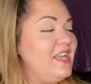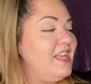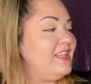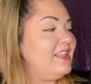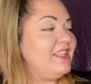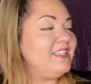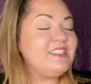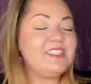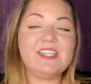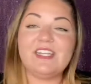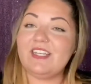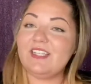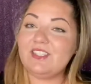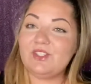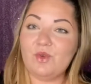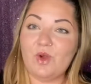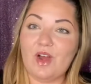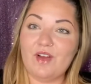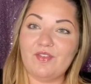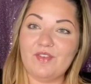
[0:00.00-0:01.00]
Let's get
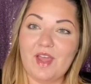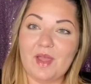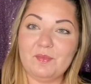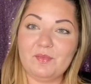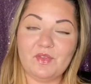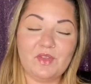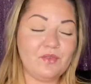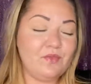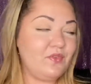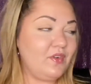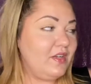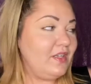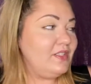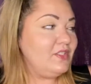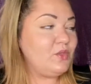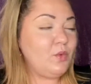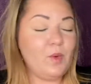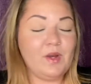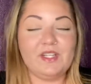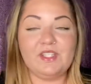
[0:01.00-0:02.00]
into our Fabfitfun
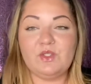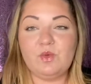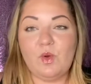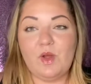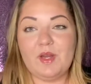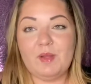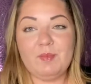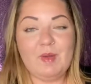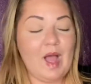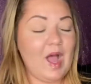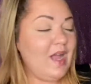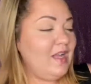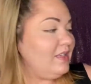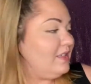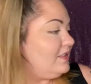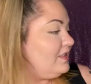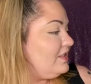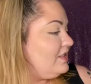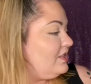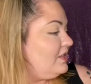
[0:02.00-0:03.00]
2020
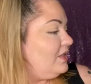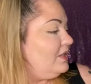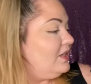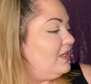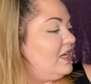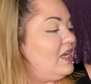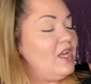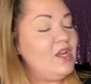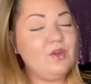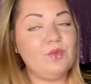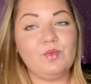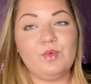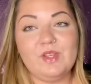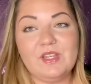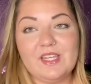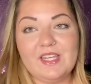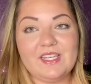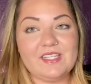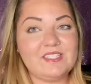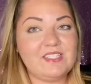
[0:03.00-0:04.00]
box.
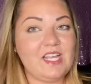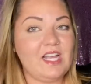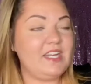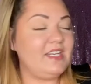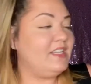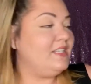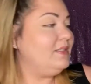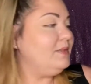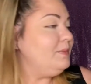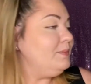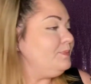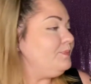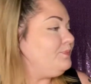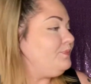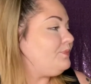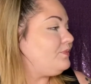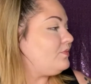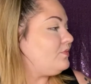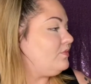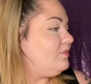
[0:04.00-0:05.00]
Really excited.
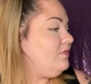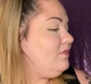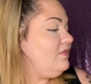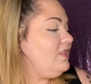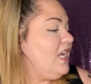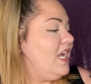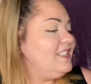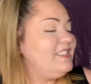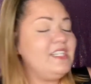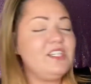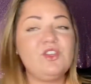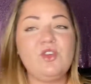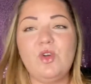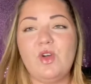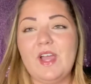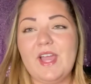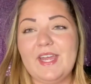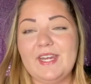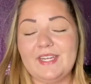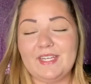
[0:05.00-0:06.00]
I did go
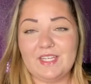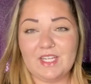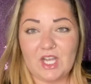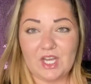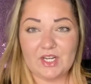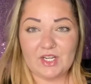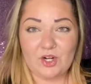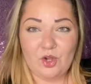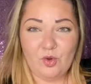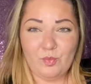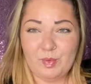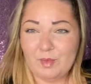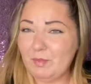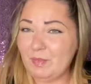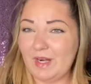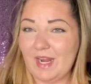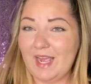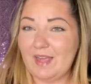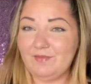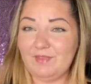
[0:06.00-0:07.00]
ahead and cut it open, but
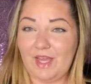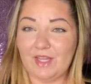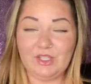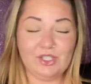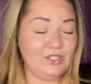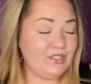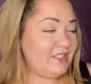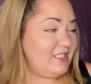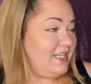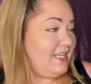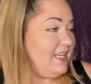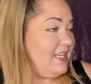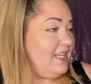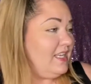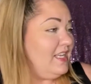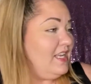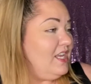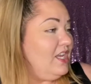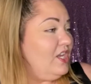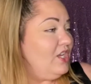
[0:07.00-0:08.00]
I have not looked in it.
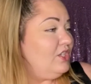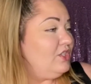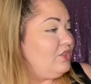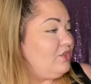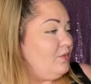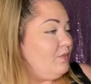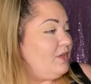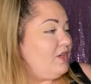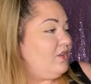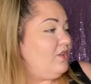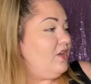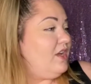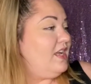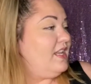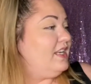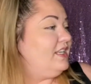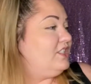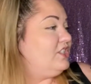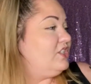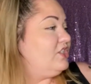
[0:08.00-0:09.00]
So I'm going to go ahead
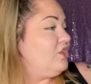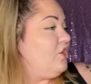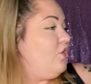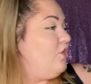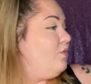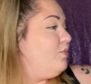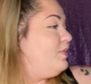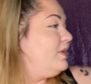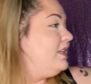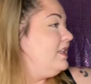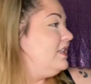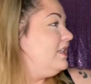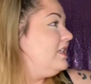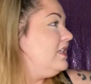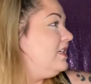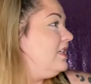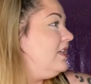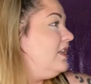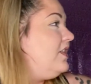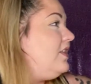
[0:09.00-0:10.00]
and just open
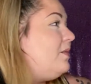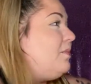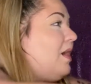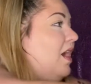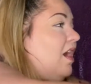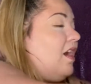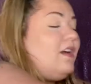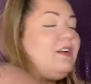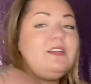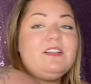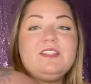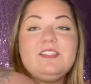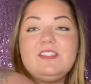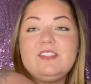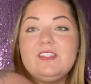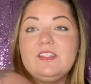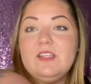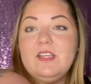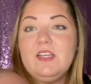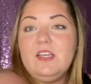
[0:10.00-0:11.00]
the box
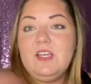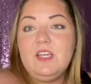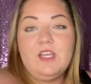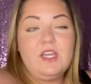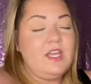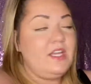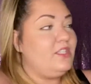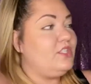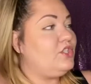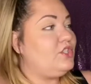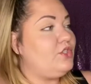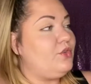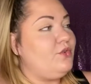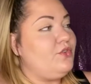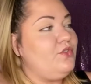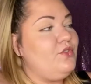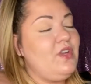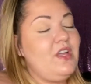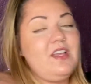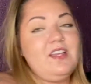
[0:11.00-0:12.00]
and show
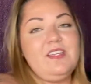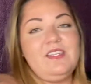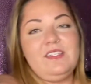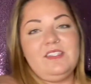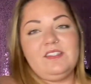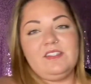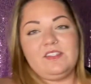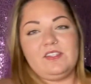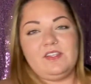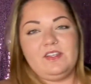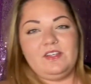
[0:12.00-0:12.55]
you guys.